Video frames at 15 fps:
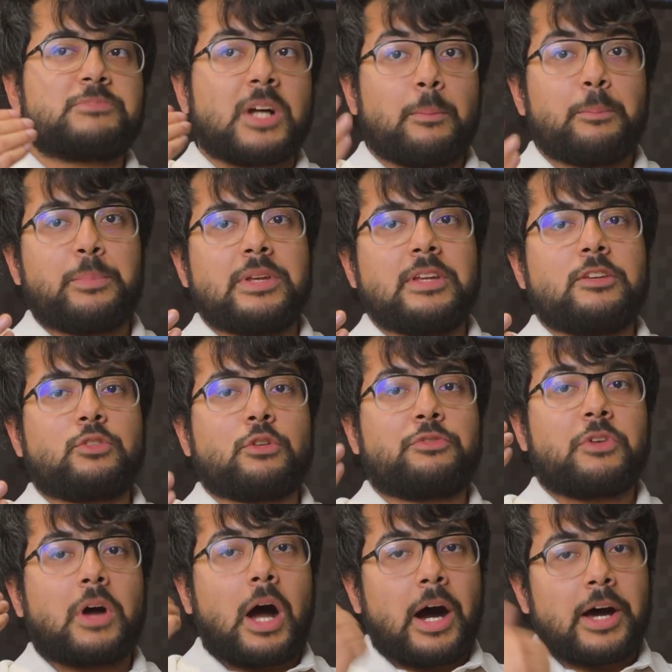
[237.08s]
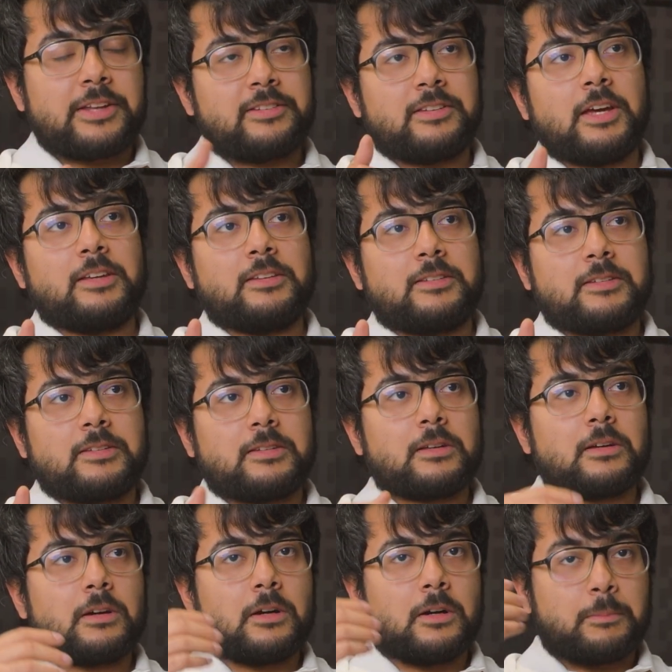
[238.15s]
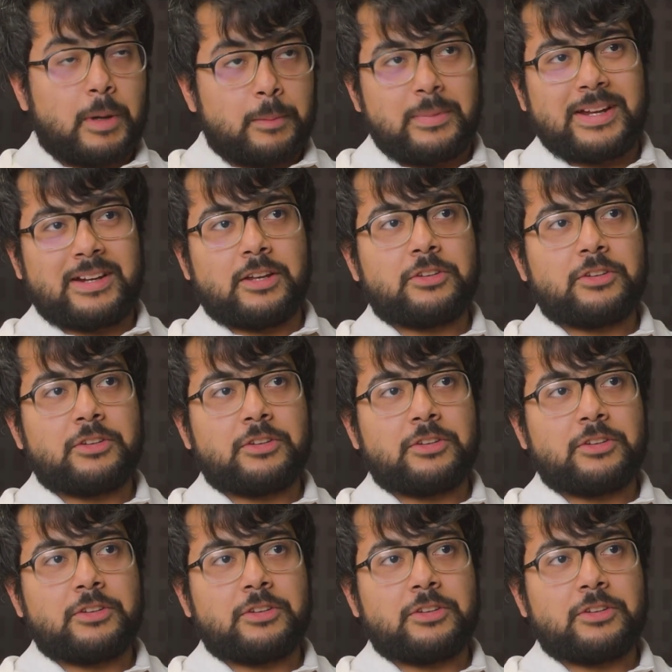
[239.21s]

companies of our size, public